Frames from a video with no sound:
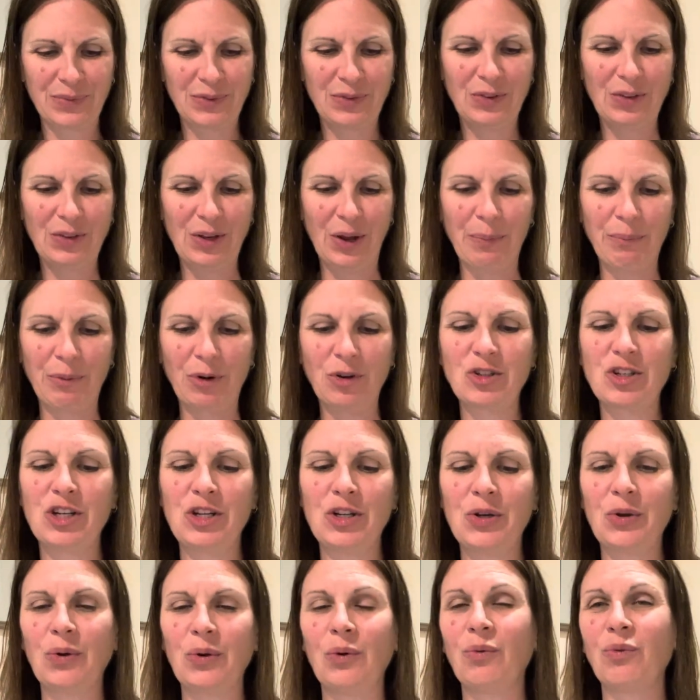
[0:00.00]
Number
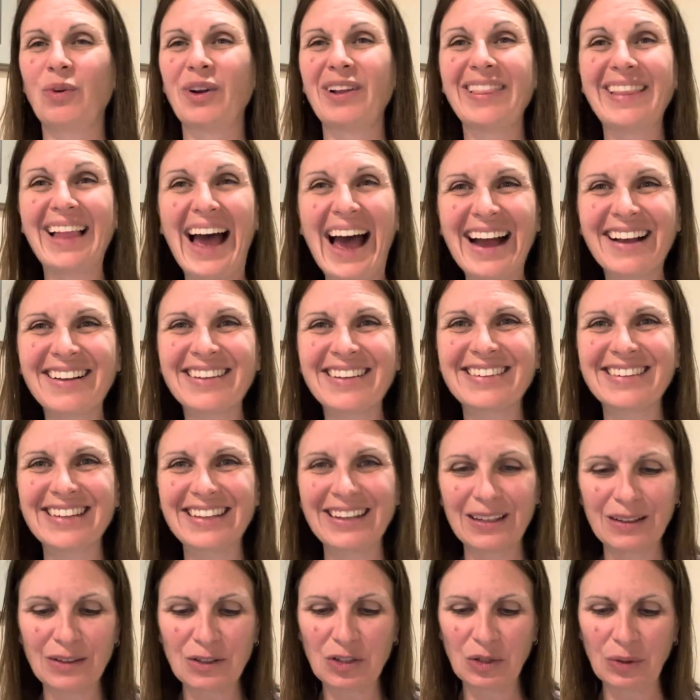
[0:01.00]
two, relax
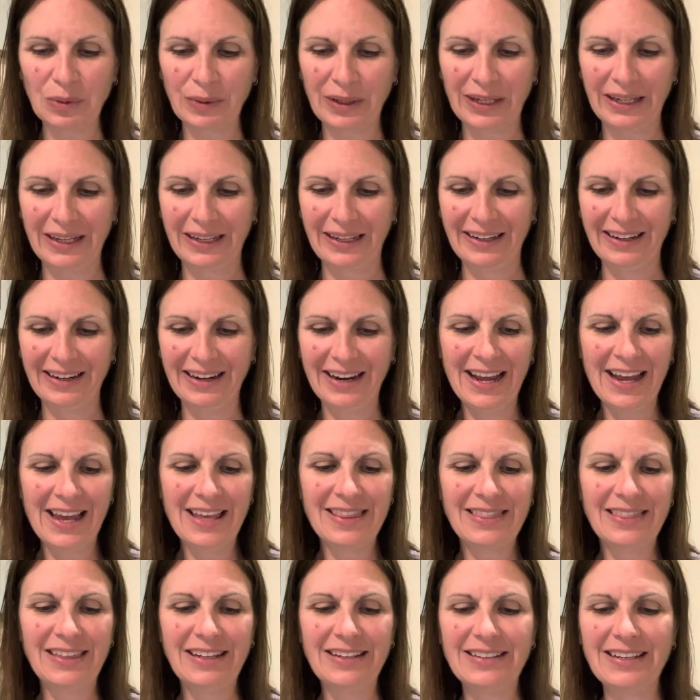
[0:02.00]
into it.
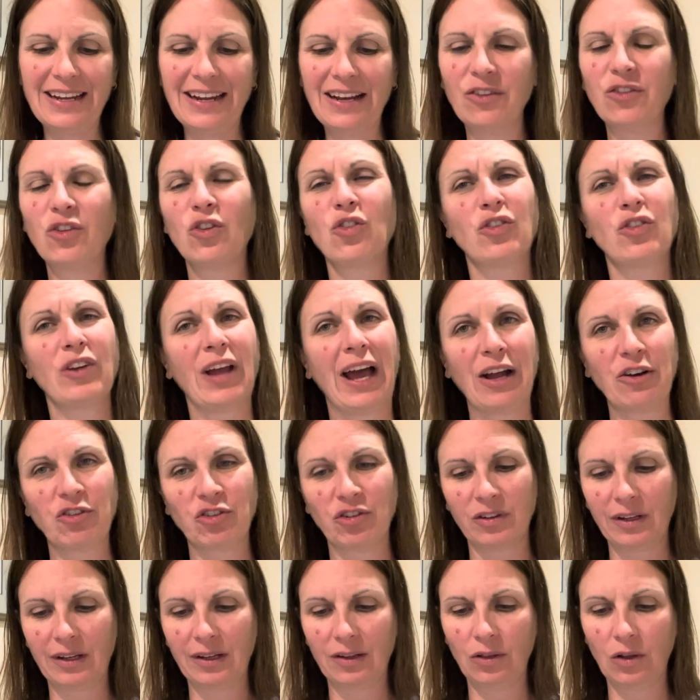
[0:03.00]
The days are
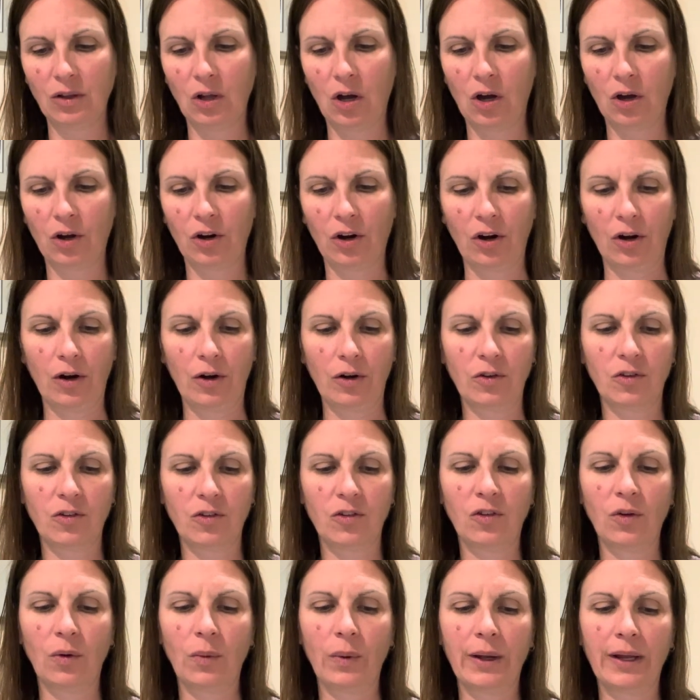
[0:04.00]
naturally longer,
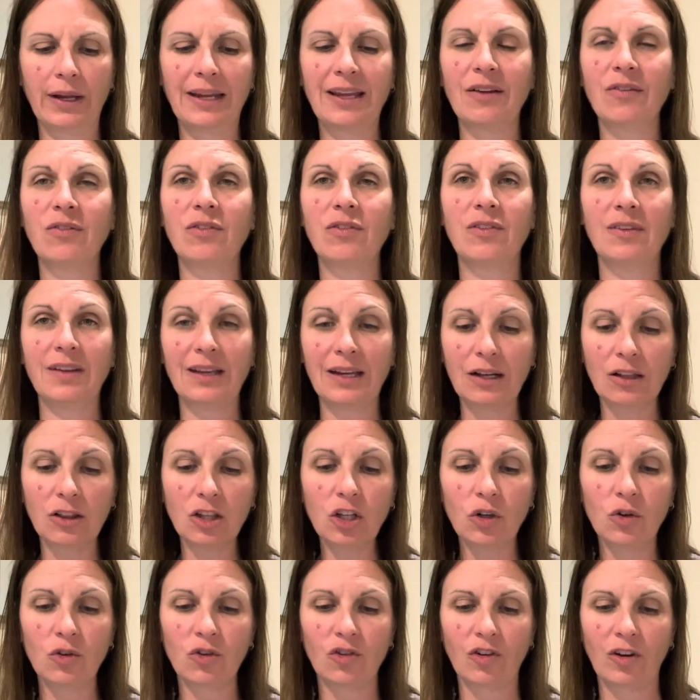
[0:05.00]
so it gives the
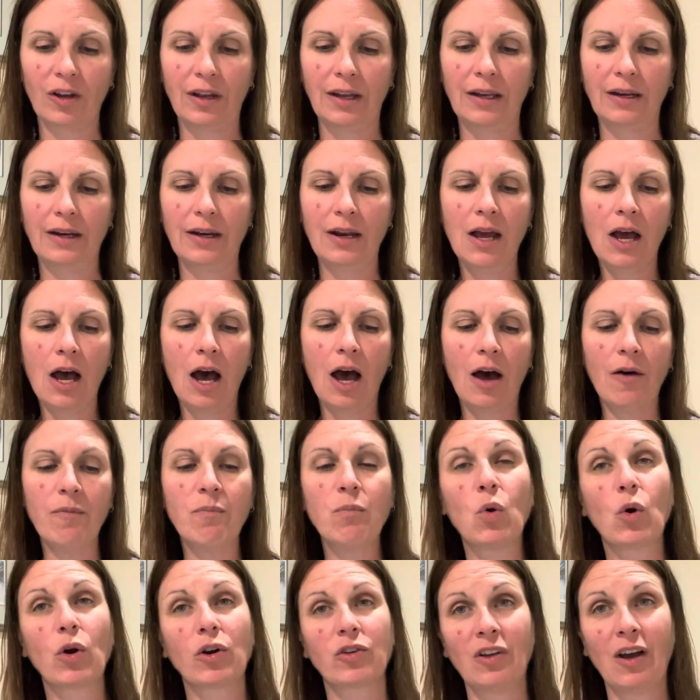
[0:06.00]
illusion of
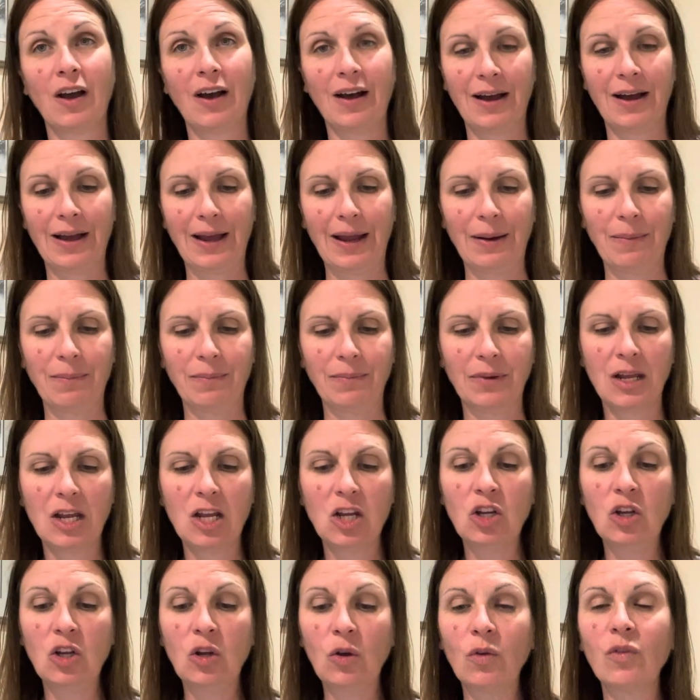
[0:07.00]
more time.
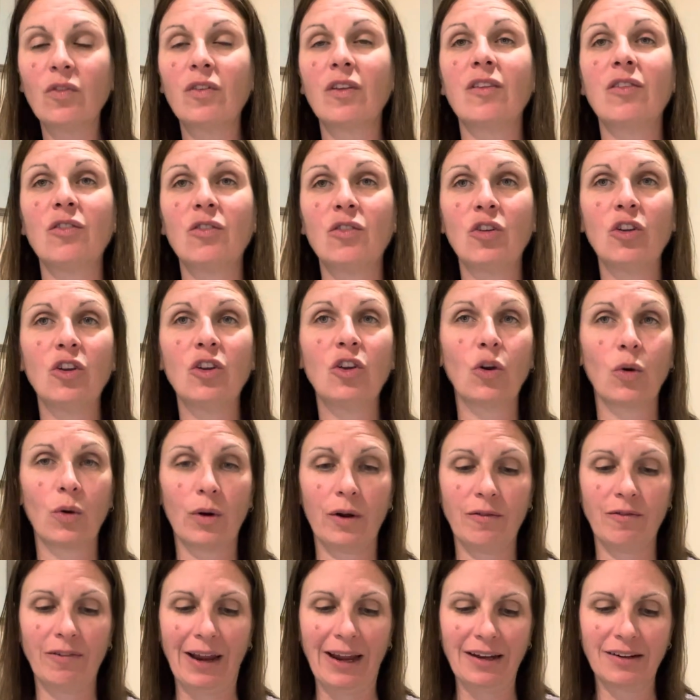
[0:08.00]
Use this to your
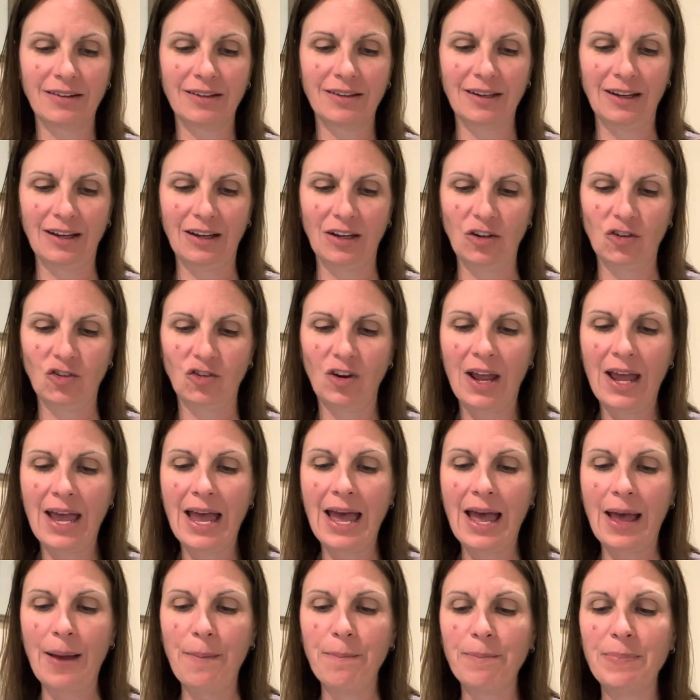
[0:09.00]
advantage
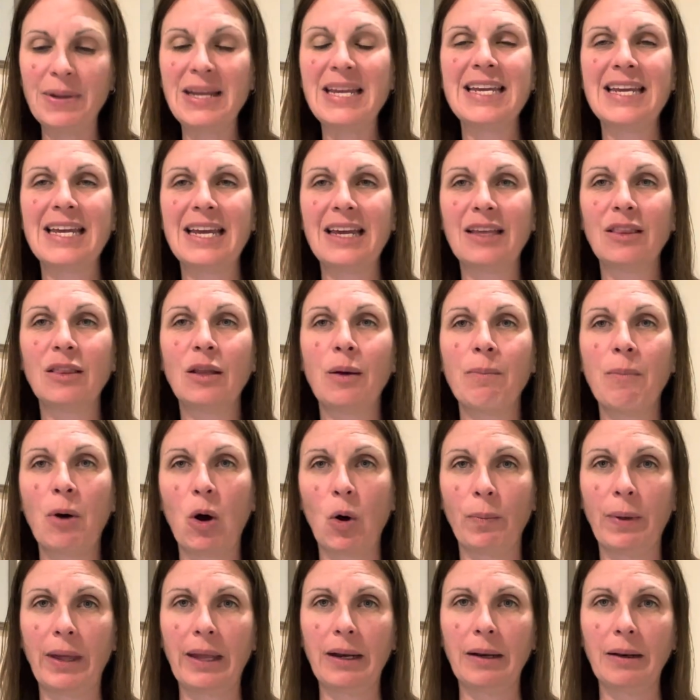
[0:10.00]
and be in the
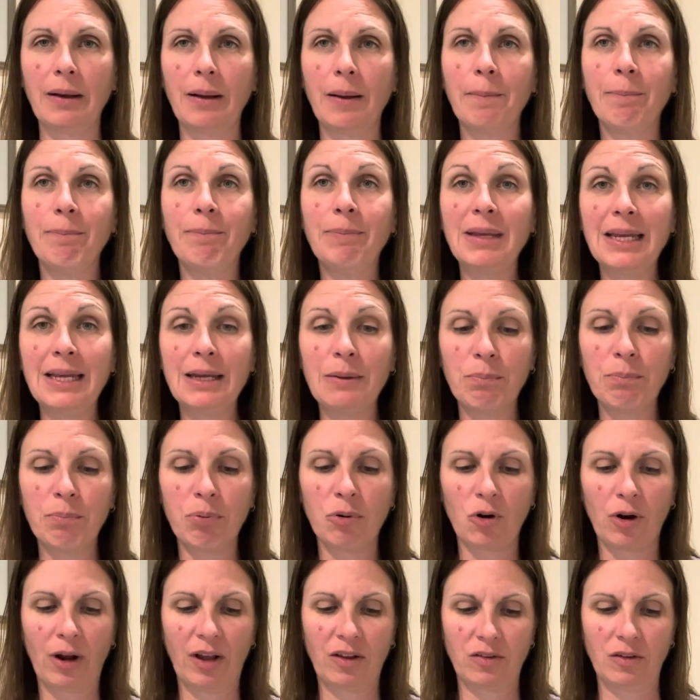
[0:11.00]
moment. Be
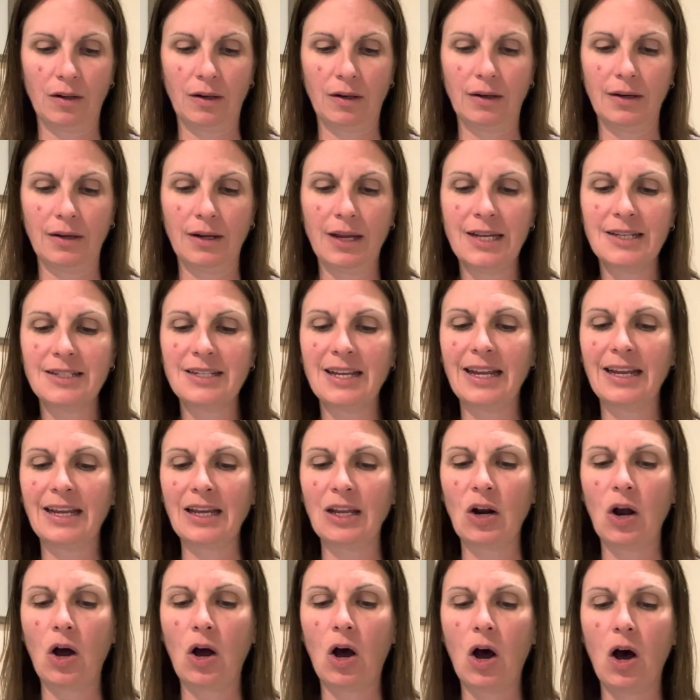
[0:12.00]
present. Take
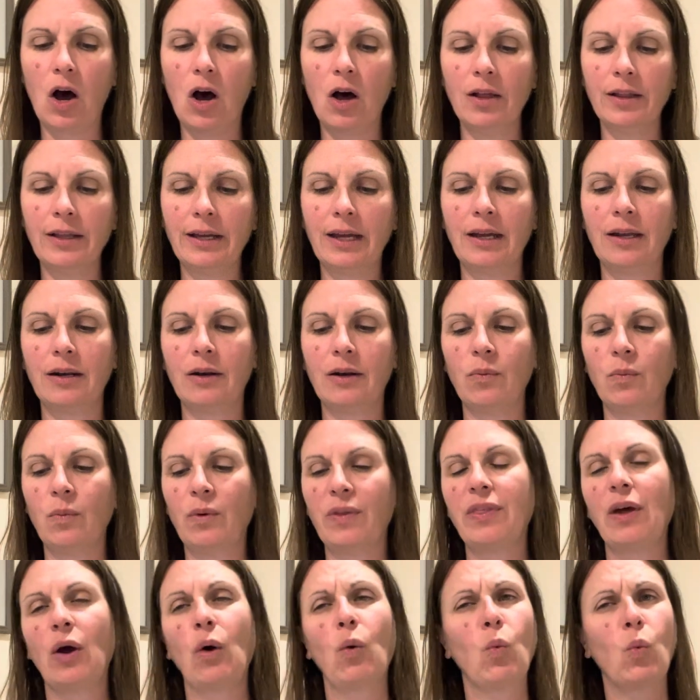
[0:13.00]
it all in
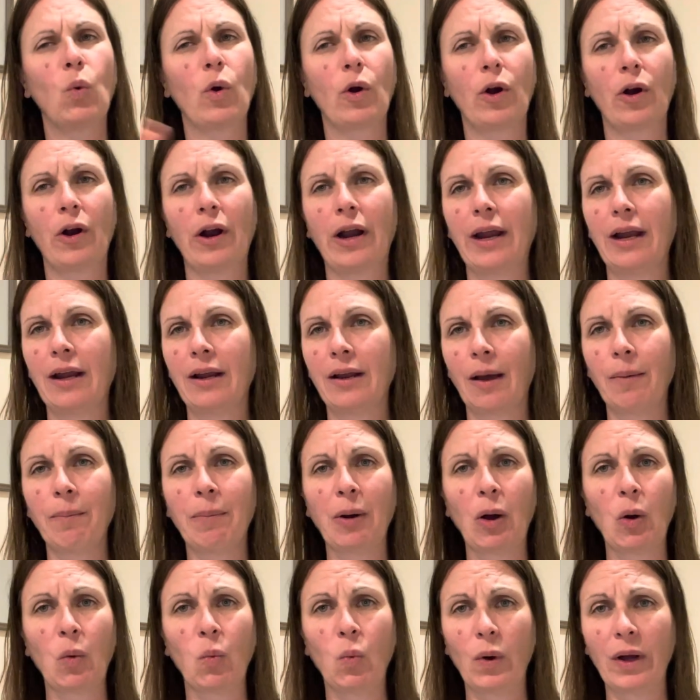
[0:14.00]
without worrying
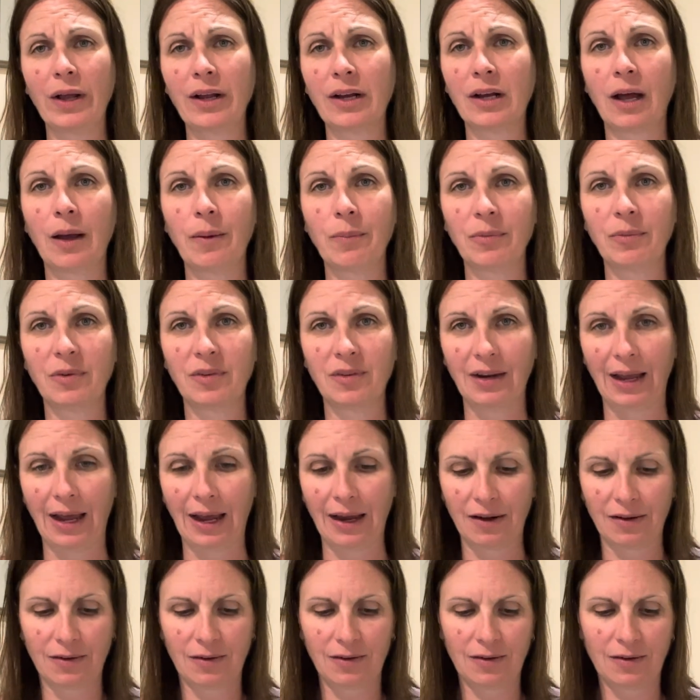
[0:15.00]
about what comes
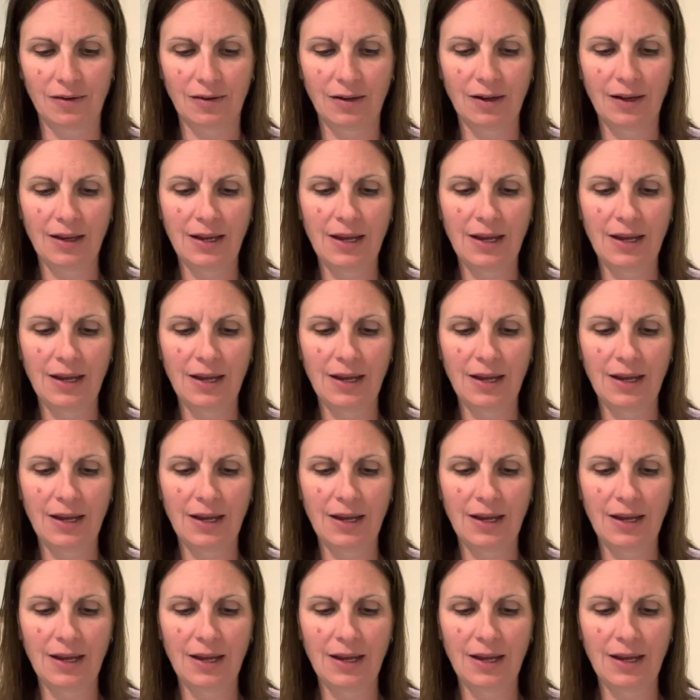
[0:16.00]
next.